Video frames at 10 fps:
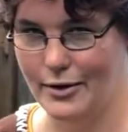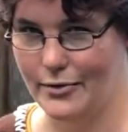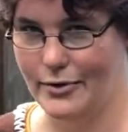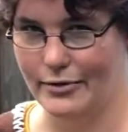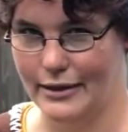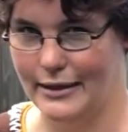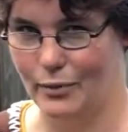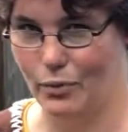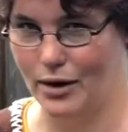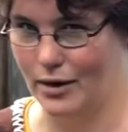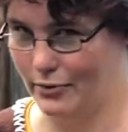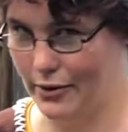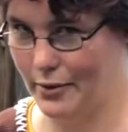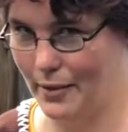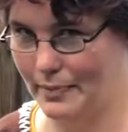You usually didn't want to throw
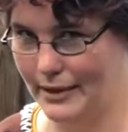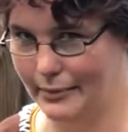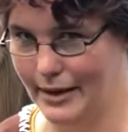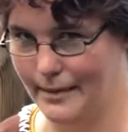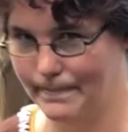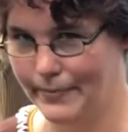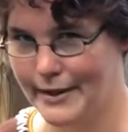your weapons away.